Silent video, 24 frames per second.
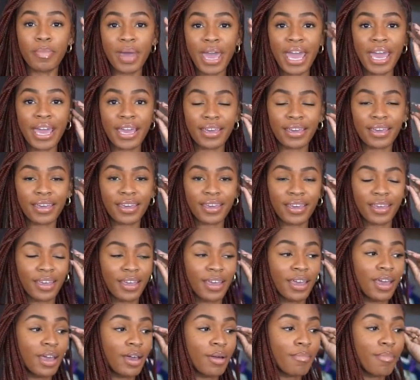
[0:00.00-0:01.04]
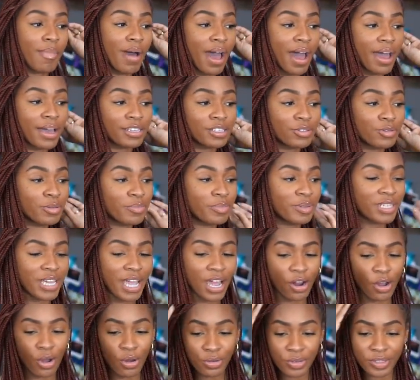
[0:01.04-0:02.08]
make my sweet
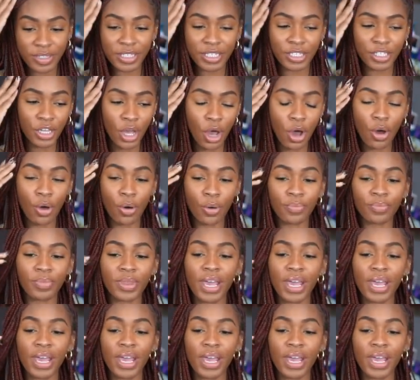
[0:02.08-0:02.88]
potatoes, so